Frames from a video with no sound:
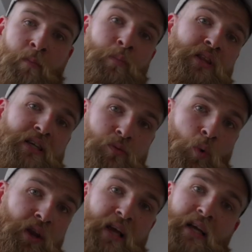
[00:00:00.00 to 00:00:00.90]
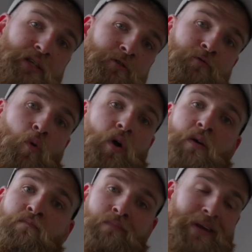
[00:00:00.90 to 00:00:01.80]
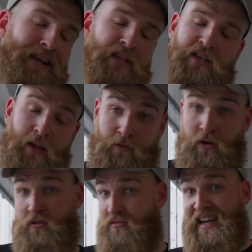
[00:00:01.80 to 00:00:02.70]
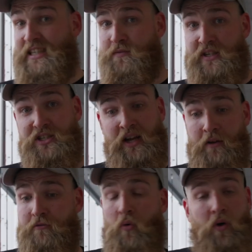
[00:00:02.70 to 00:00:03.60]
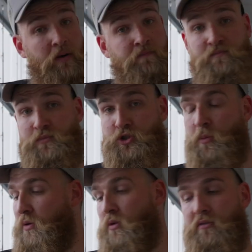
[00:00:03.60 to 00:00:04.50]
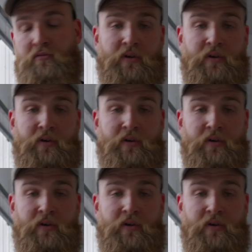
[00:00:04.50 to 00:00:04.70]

But this one is for, like I said, for your wrasse fishing, for super rough